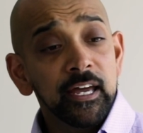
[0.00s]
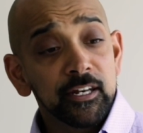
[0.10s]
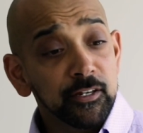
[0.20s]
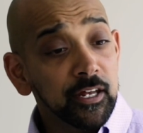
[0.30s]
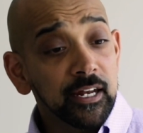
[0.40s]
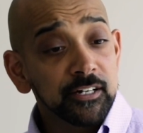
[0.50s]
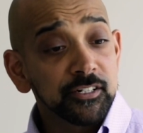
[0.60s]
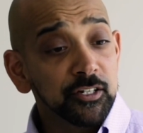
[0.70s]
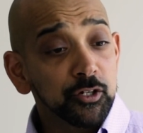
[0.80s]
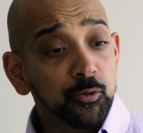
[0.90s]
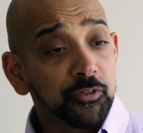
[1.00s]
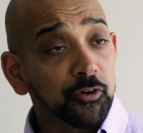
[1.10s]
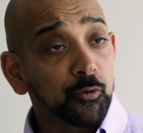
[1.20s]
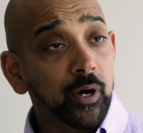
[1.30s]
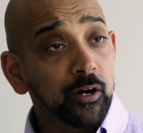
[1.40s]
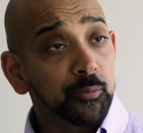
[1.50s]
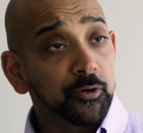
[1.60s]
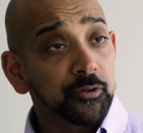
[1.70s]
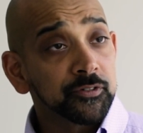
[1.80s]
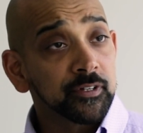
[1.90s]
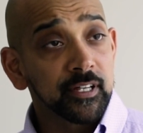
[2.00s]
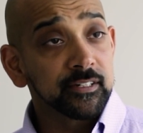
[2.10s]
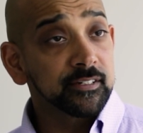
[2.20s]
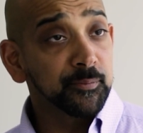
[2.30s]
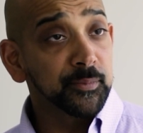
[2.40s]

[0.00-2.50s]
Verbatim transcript: and and actually you with your wearables that's i